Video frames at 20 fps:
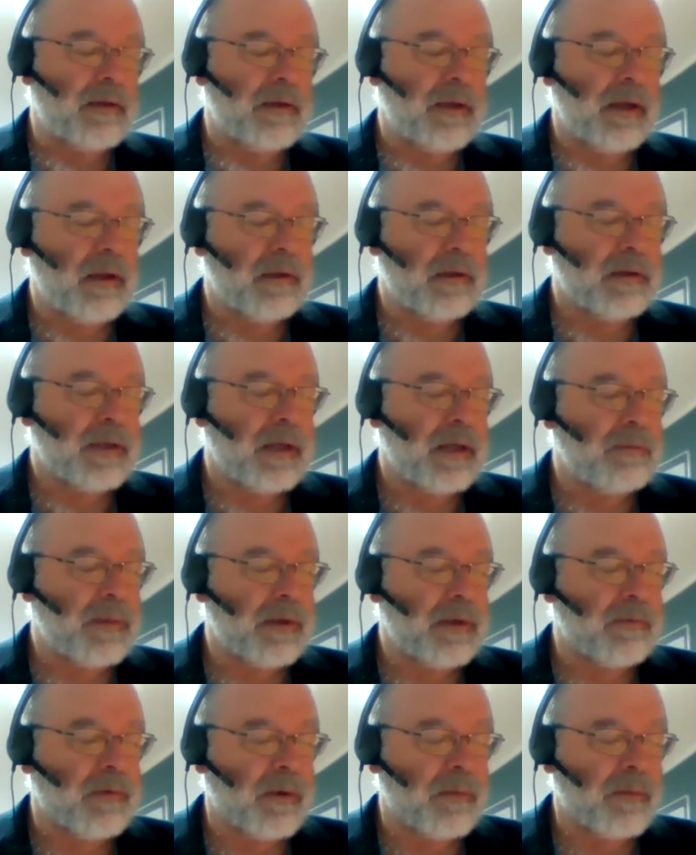tell
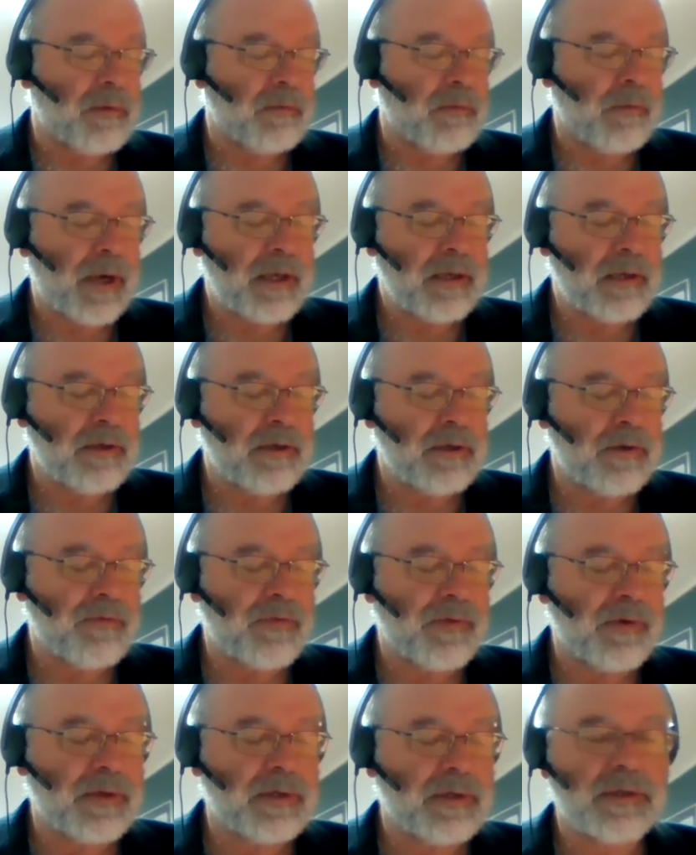me, Robert, when did you
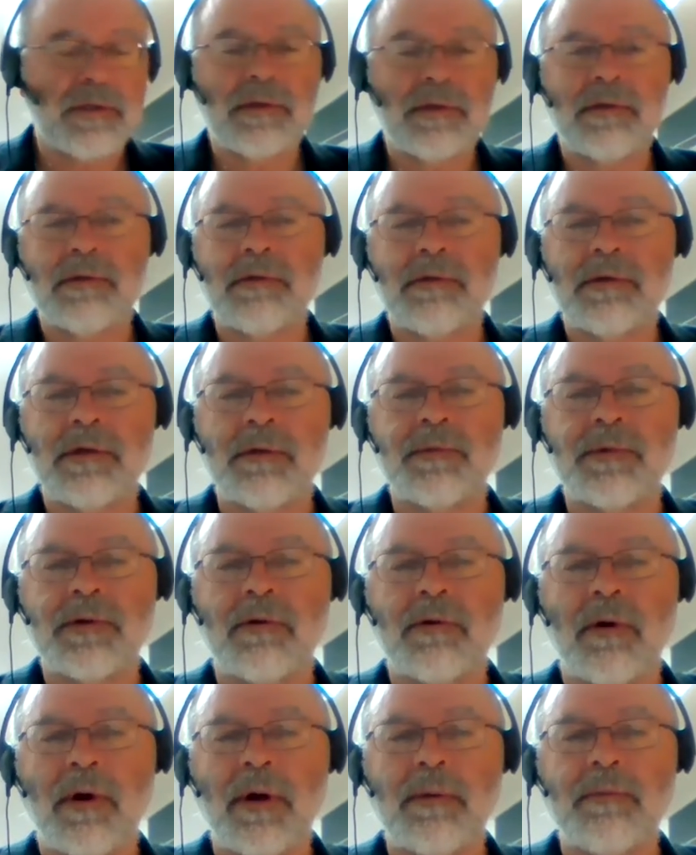first
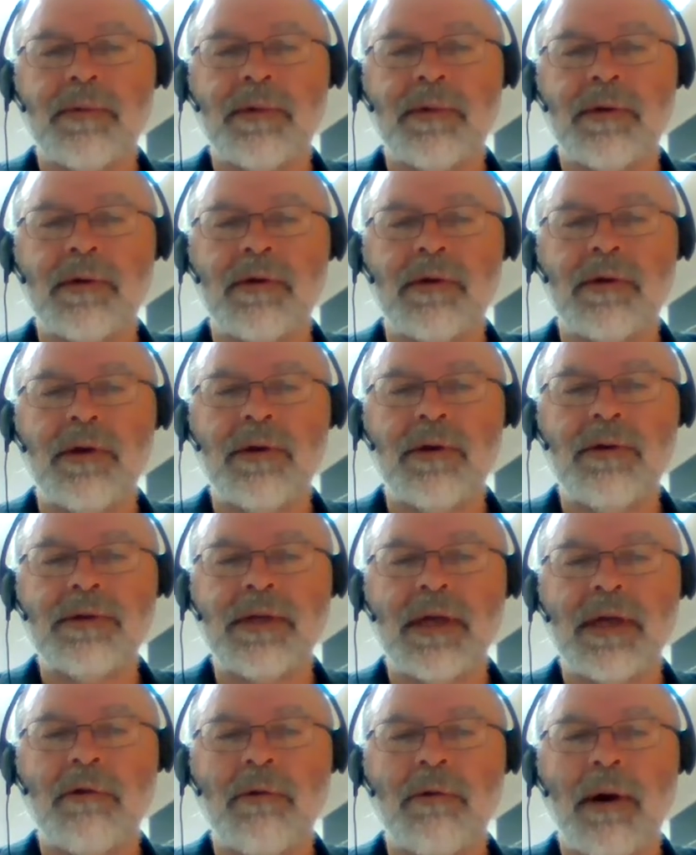subscribe to
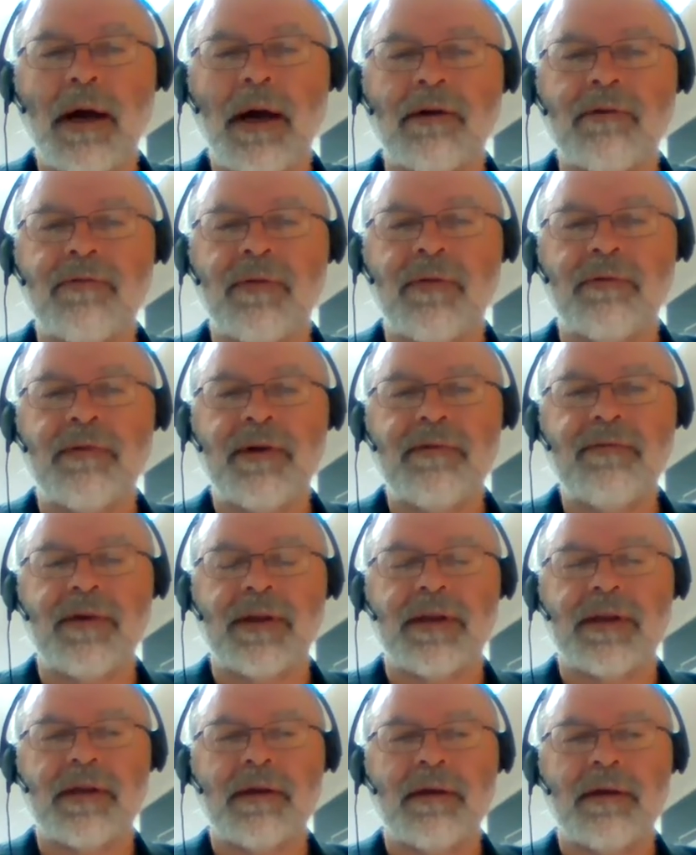using QARC4Revit?